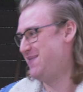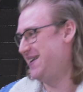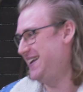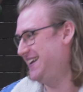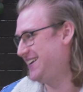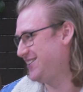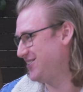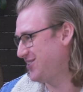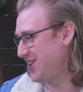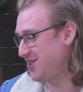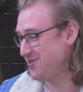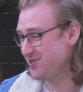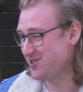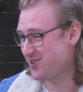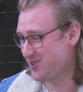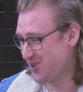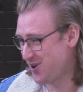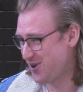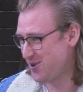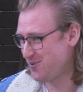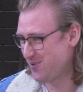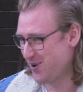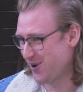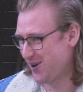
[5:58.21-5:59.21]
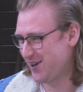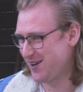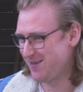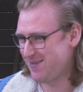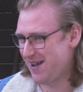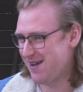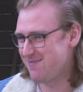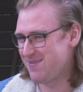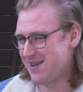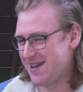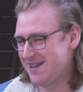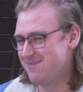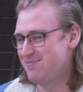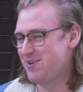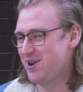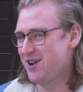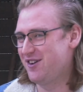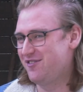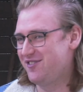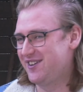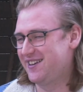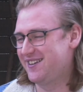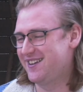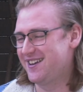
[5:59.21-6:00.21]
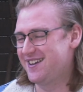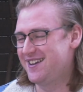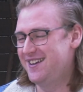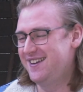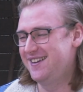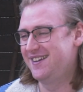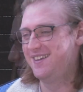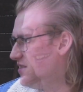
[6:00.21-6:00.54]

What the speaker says: me because I was so worried about being perfect in it.